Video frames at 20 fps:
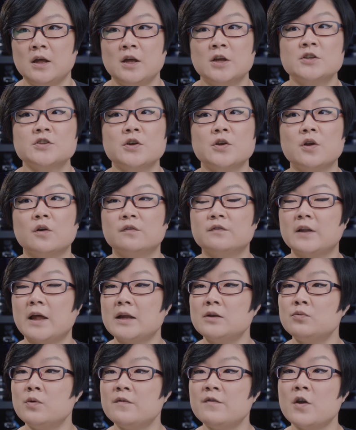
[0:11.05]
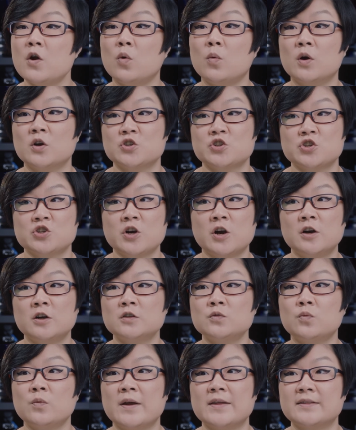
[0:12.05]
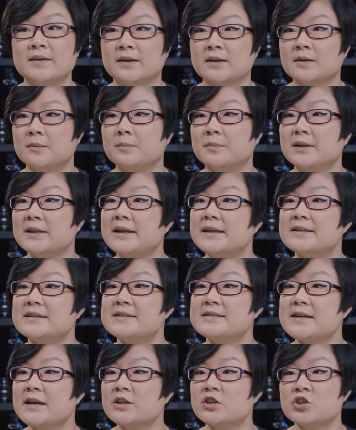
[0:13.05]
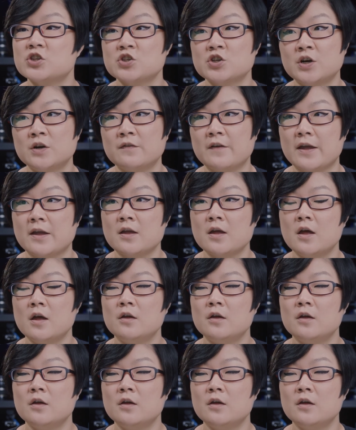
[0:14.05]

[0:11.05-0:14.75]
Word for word: So, your flight review will start with a complete site survey